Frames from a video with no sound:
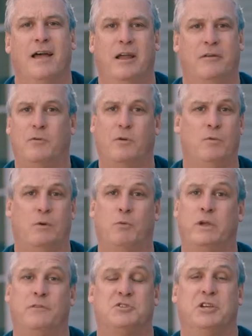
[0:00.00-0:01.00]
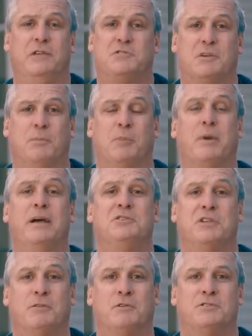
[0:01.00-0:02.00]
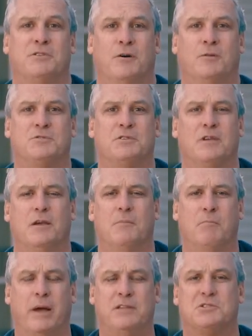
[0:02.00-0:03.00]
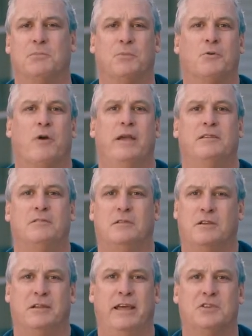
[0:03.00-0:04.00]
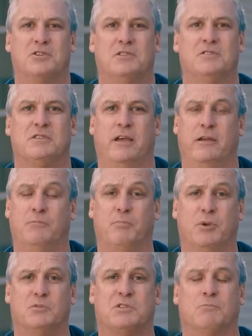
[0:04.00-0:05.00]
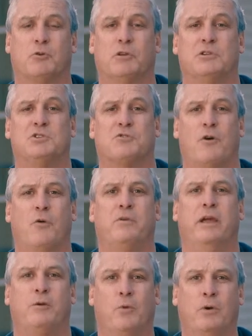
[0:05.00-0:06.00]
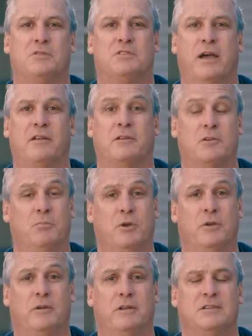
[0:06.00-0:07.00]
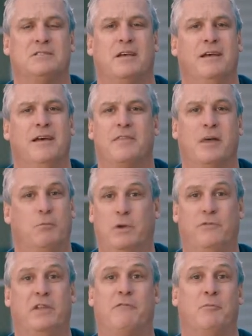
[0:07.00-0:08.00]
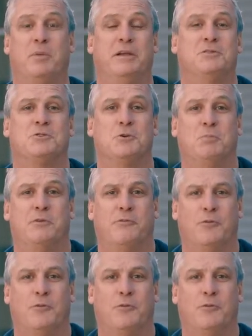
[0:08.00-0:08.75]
And we achieved some amazing results, made some great connections, and built some really strong networks out in communities that we've never been to